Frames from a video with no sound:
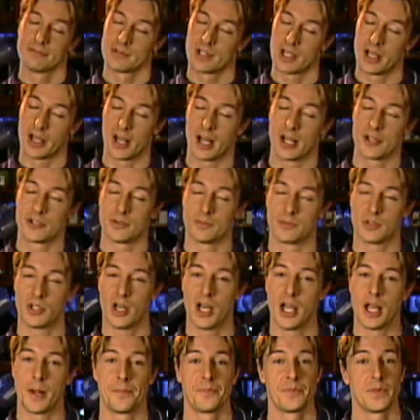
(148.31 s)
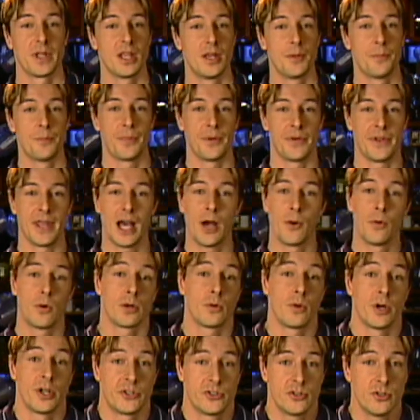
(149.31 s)
I got some time. But now
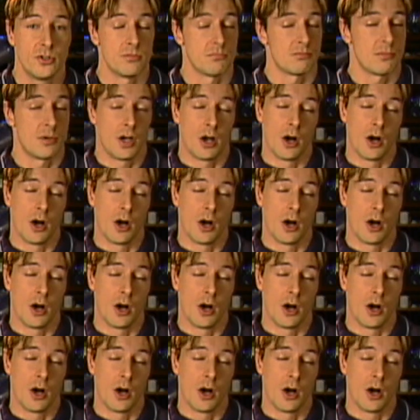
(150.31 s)
what do?